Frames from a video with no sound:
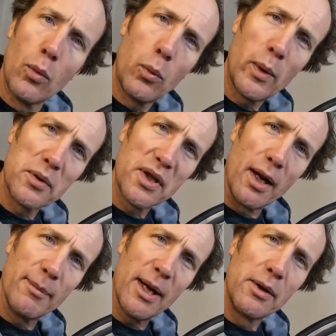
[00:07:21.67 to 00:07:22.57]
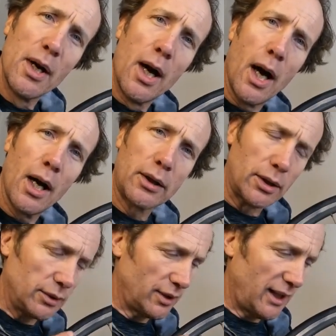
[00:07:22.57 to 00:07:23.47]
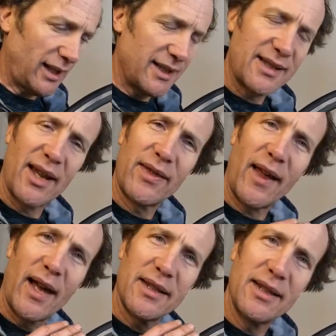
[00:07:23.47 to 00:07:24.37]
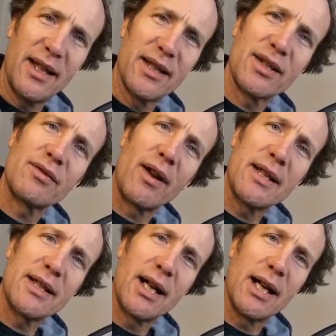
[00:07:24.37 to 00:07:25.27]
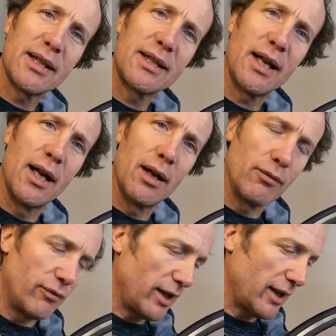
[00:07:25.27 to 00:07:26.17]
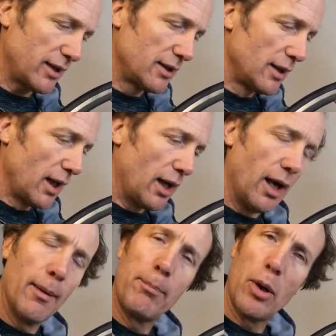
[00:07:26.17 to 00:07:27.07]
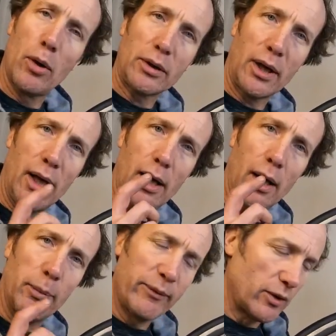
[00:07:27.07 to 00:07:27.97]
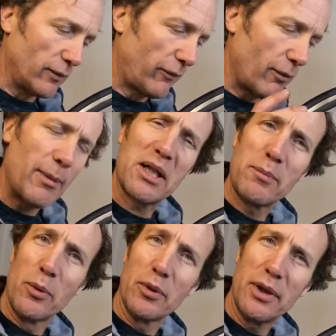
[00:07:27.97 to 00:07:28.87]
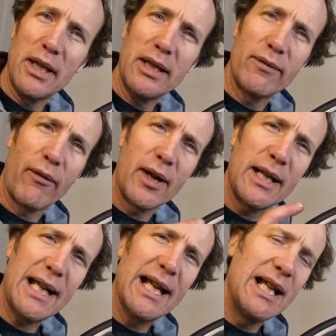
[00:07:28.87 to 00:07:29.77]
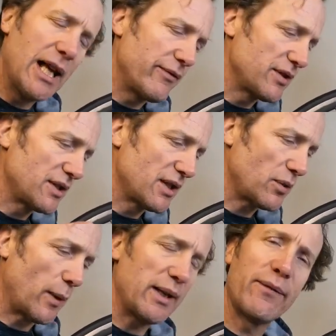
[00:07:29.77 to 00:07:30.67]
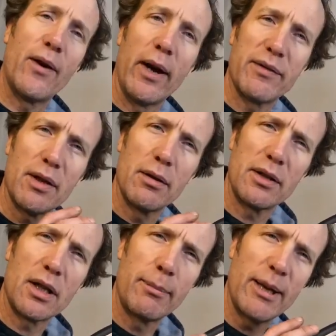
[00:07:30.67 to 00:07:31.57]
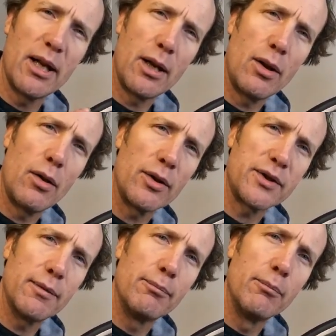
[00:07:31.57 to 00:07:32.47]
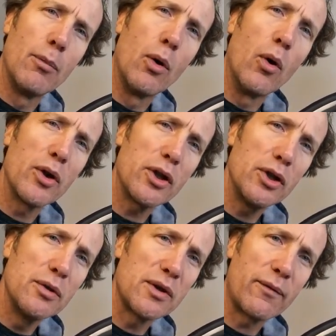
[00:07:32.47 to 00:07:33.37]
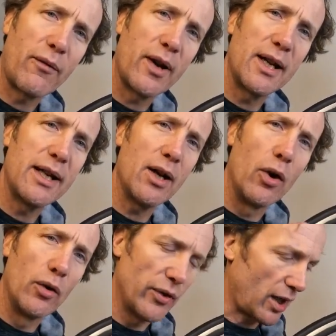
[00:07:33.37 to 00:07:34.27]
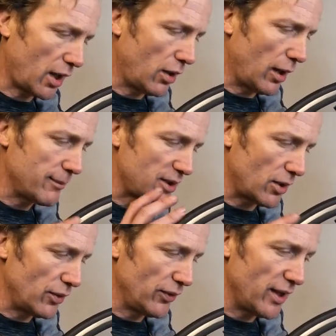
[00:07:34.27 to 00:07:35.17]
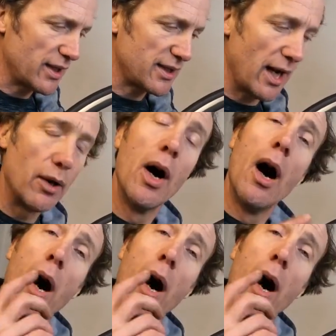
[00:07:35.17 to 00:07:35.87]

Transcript: Wheel time now. Gone is that near straight cut rear block, and we've gone for a much more knee-friendly 11 to 25, so it's going to be a lot more user-friendly on the climbs on this. Now,